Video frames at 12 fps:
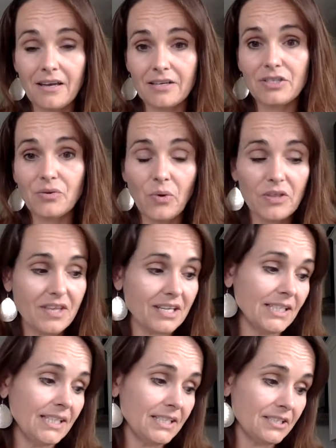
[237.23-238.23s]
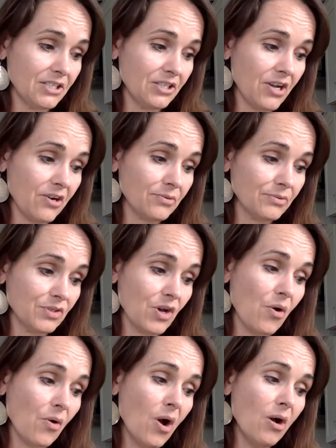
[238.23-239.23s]
to what they needed to know.
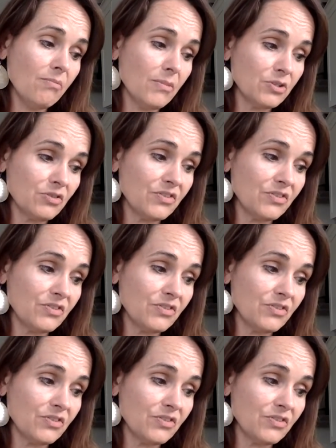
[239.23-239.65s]
So, most